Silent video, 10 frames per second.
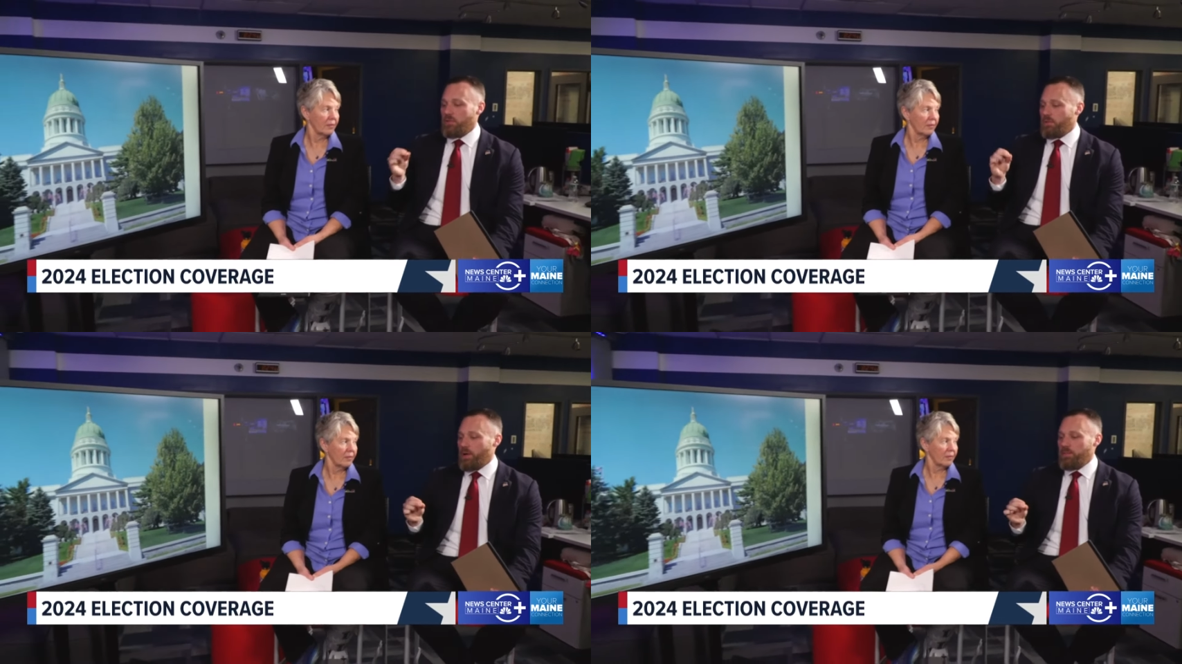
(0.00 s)

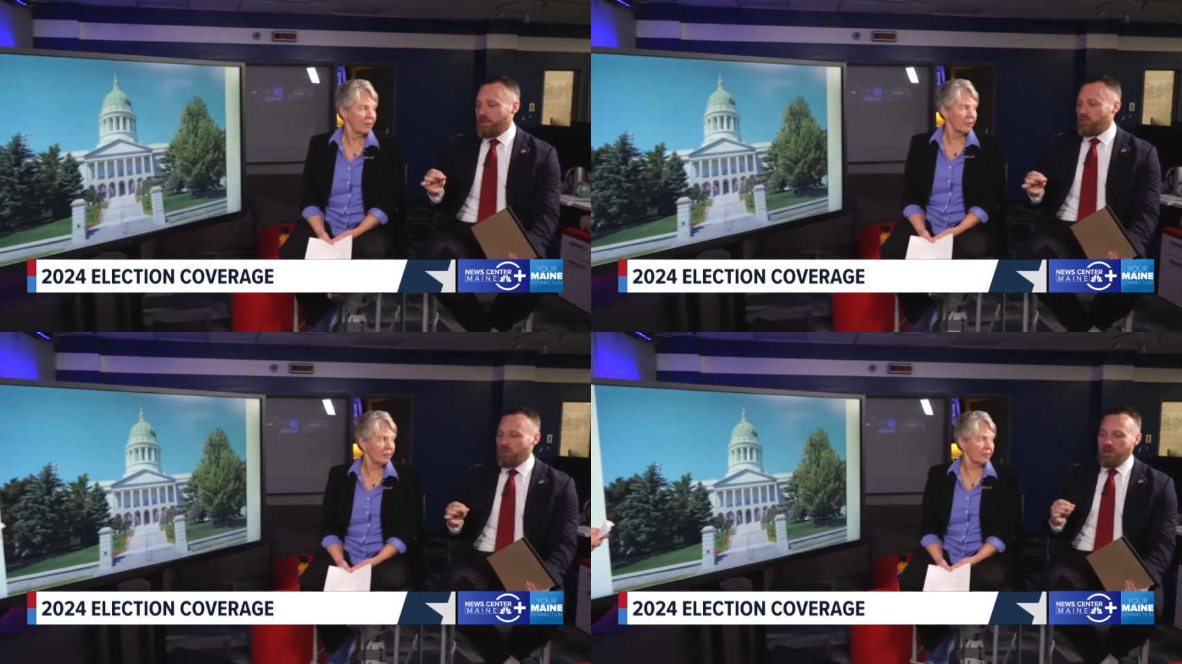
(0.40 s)
Speaker 1: the
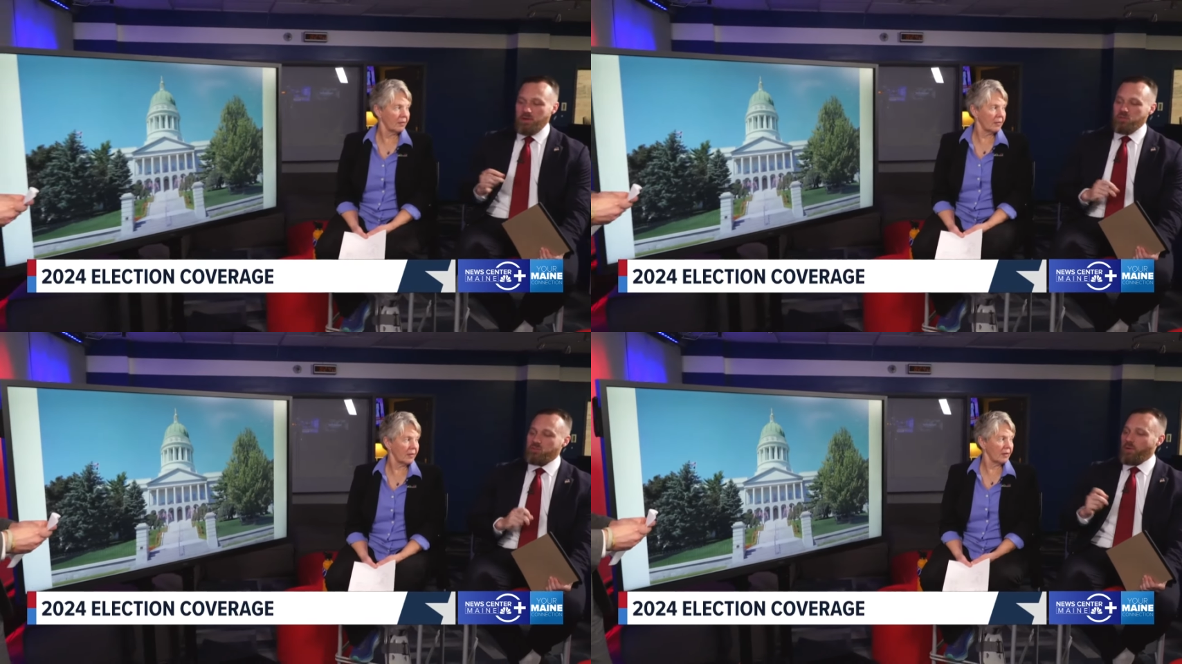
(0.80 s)
Republican
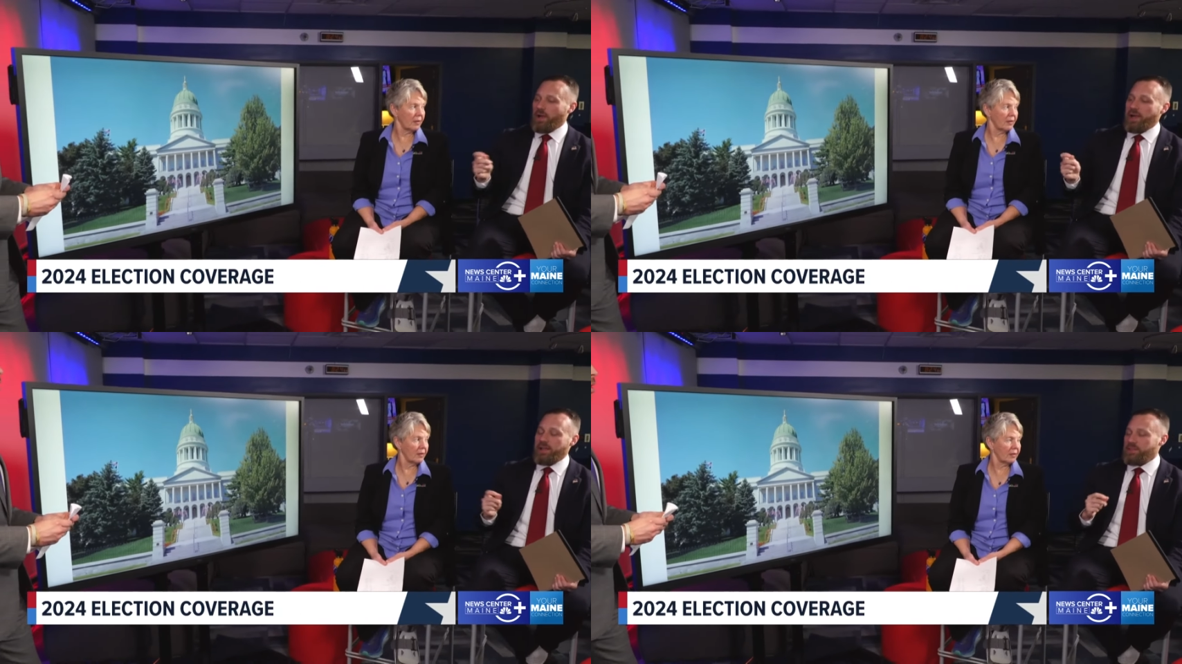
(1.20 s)
turnout is so
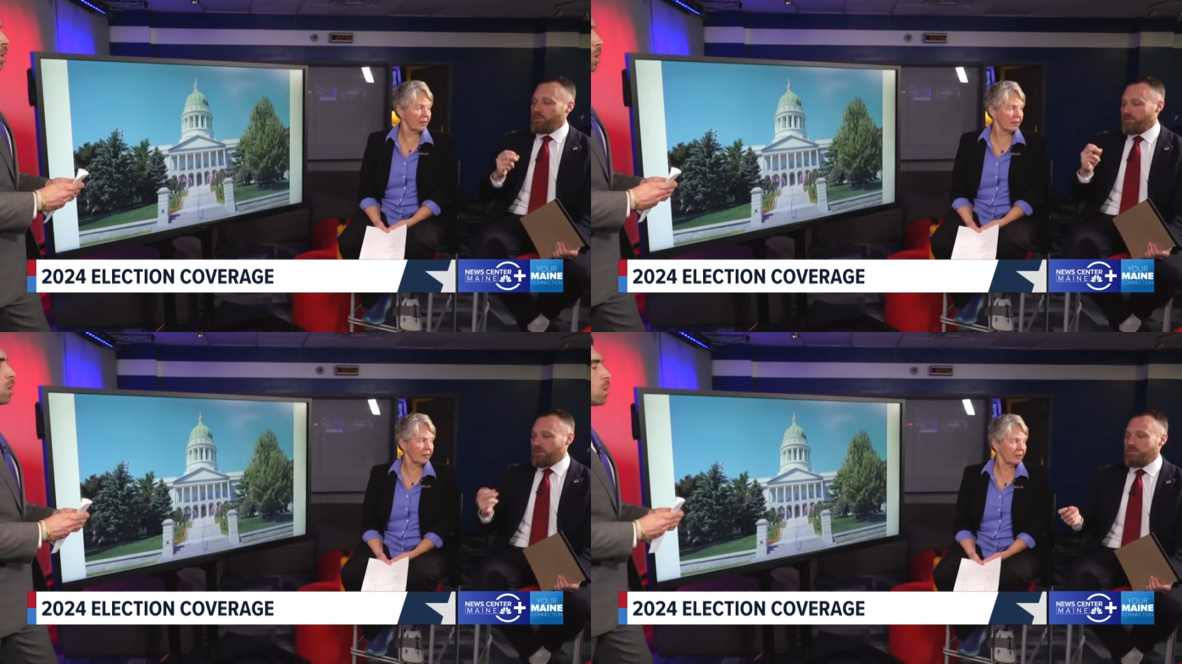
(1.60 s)
high. I
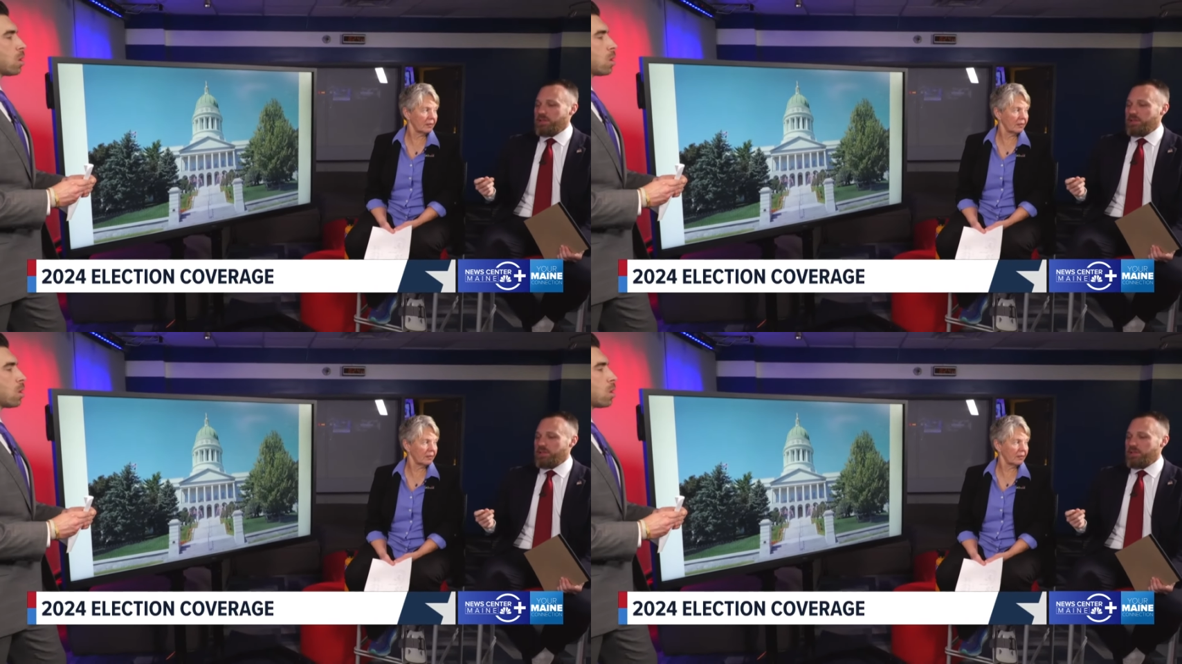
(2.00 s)
think what's going to be